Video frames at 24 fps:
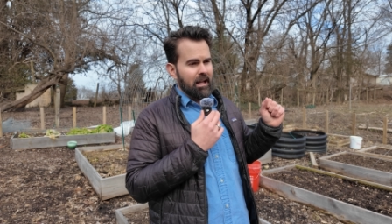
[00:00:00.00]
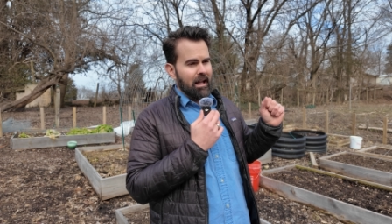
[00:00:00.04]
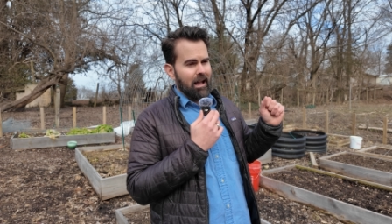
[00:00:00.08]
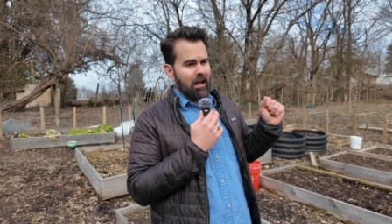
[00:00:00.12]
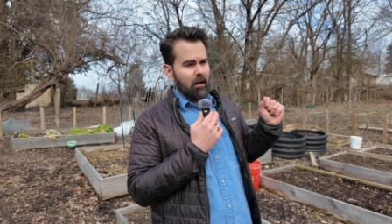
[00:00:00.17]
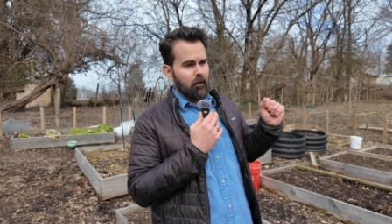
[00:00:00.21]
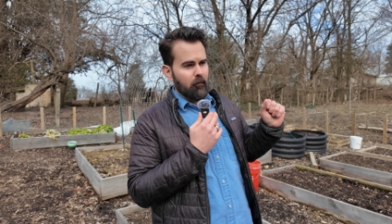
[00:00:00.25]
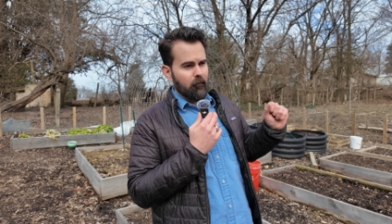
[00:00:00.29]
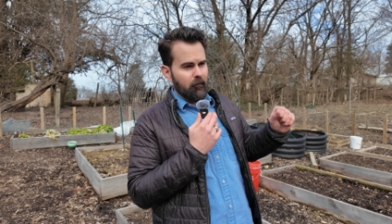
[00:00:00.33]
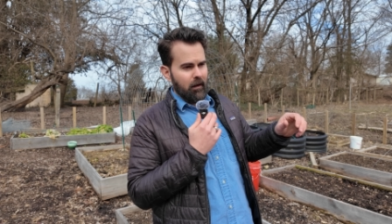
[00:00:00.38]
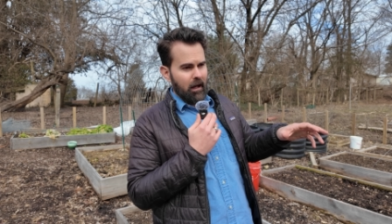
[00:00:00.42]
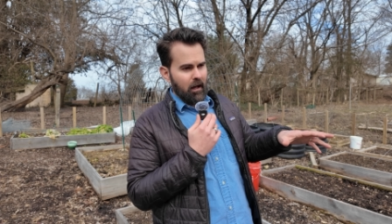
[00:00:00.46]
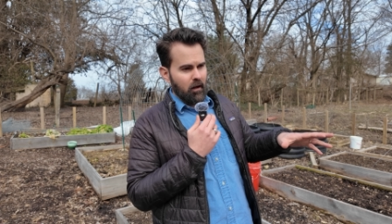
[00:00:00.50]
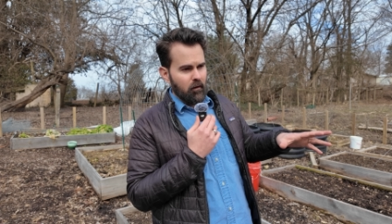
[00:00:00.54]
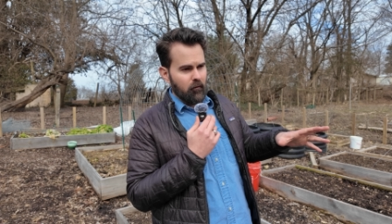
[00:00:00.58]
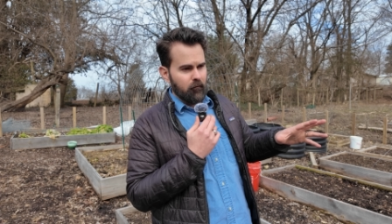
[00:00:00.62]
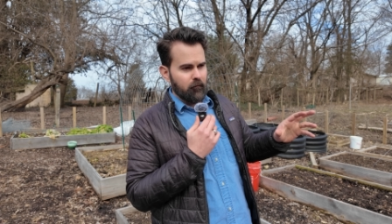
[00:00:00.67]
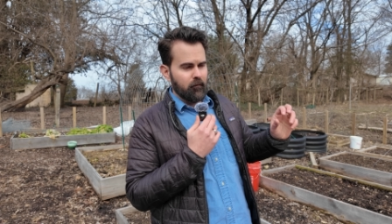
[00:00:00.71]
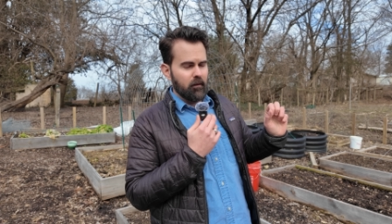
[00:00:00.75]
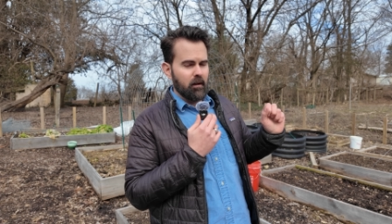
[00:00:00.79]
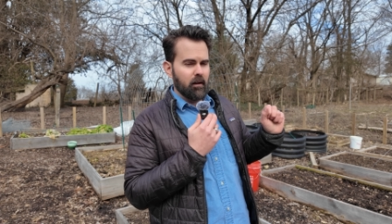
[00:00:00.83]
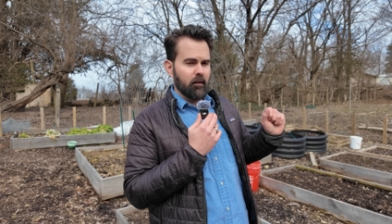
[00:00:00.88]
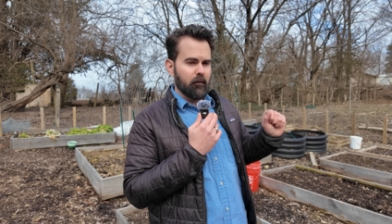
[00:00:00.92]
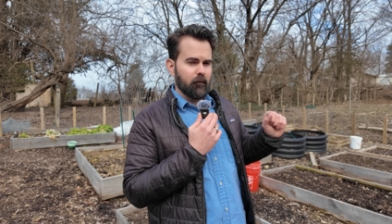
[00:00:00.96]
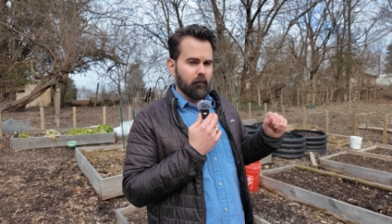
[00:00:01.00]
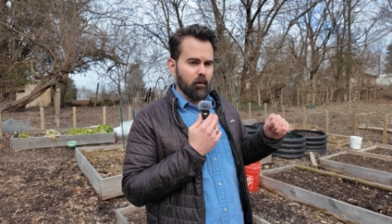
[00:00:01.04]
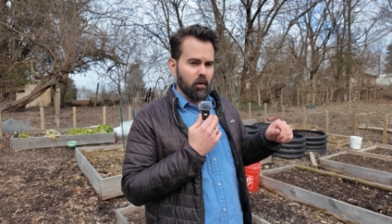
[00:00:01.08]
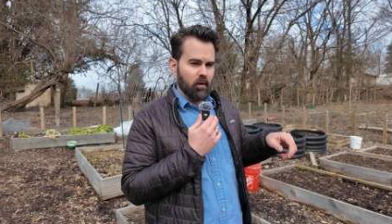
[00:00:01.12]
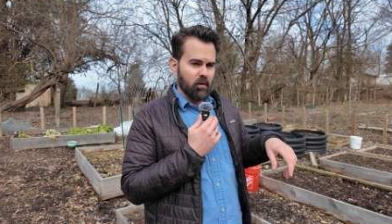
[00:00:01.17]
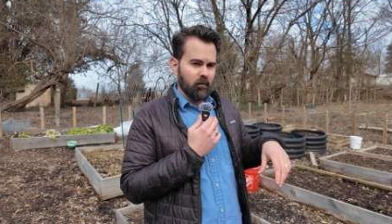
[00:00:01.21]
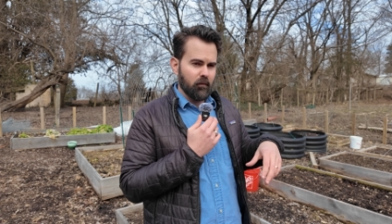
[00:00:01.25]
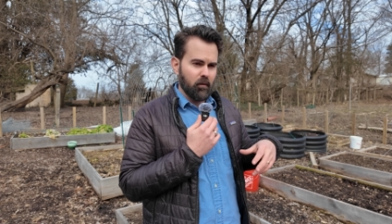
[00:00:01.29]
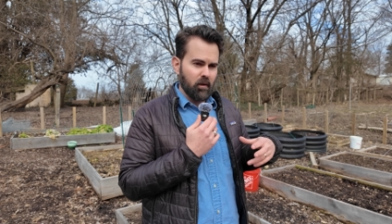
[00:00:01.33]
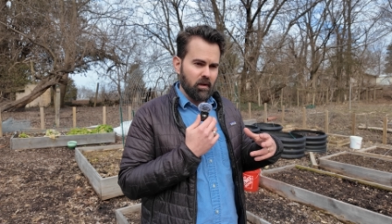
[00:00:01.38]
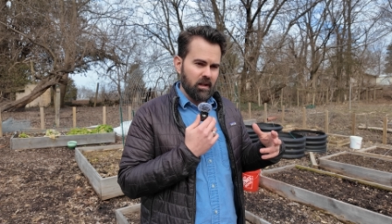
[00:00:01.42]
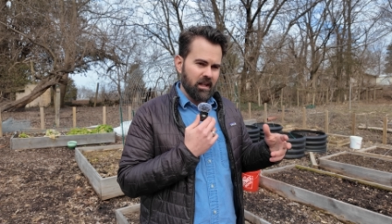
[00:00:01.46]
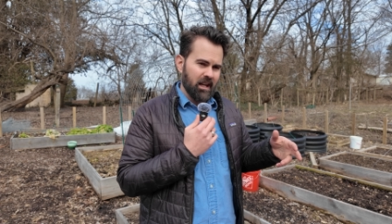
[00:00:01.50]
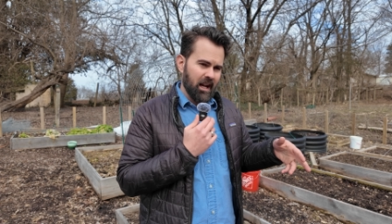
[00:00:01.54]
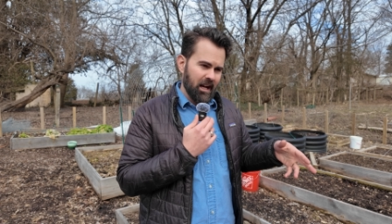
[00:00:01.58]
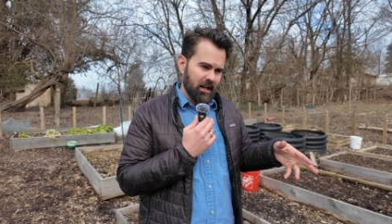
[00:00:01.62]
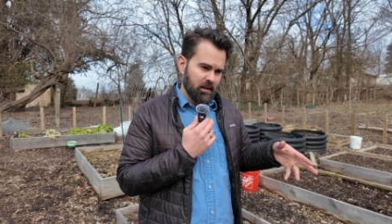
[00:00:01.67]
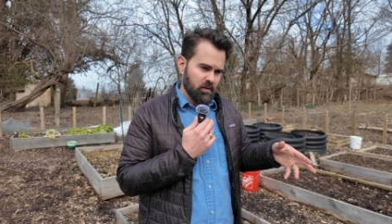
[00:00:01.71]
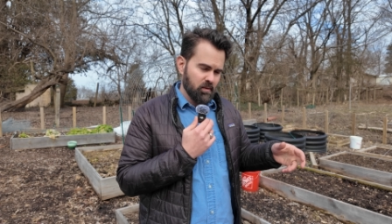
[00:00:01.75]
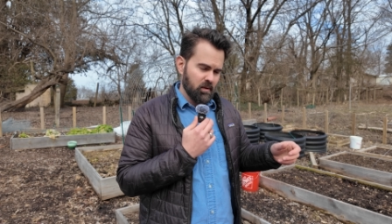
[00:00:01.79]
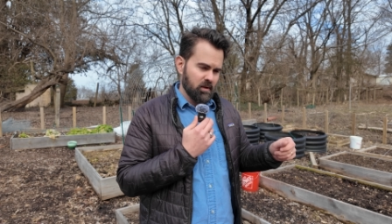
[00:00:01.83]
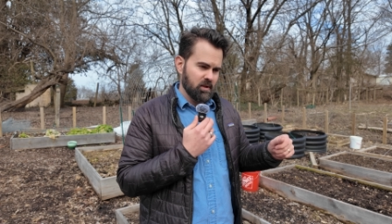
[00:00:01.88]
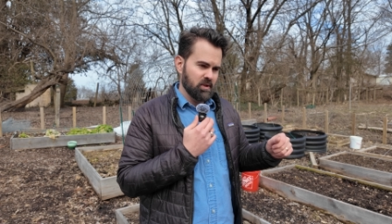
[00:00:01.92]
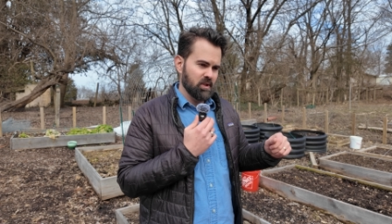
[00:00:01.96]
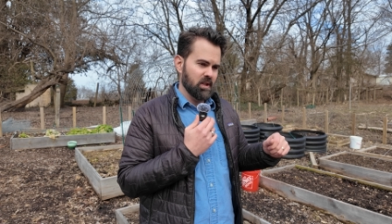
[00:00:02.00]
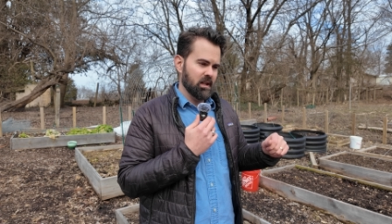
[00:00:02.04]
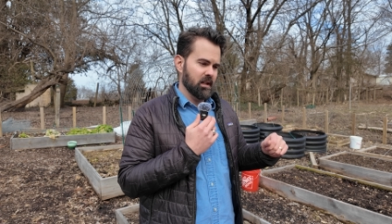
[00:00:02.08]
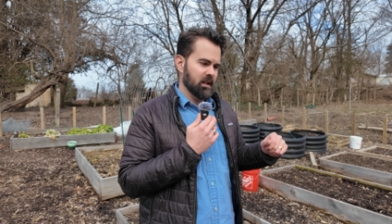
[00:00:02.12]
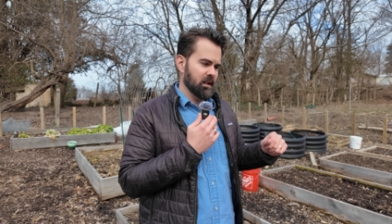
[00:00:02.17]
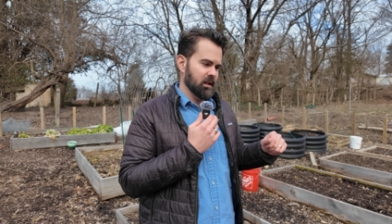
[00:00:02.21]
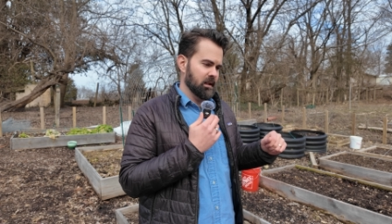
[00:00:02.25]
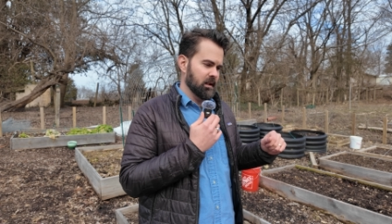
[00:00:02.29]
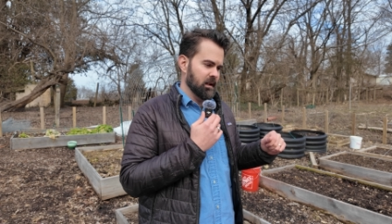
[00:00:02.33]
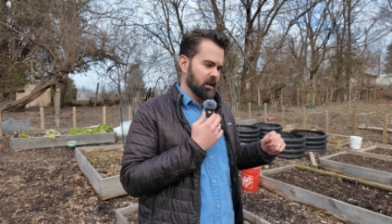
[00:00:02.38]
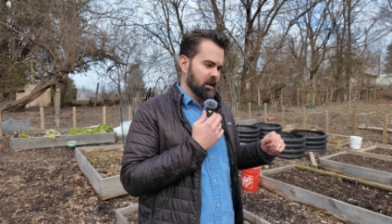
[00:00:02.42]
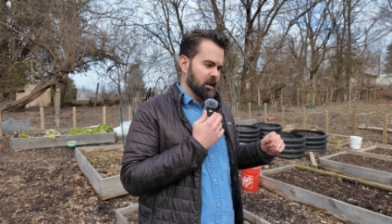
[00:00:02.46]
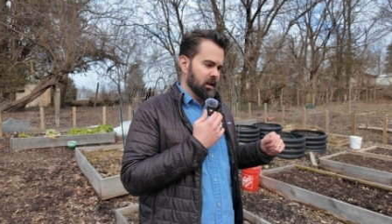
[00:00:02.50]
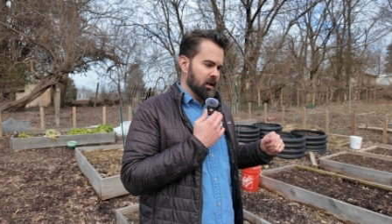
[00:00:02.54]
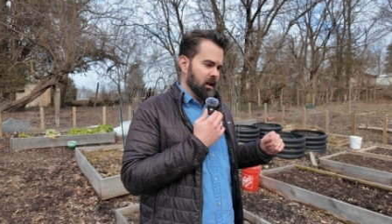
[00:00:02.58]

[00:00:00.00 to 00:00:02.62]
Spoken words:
alfalfa for nitrogen,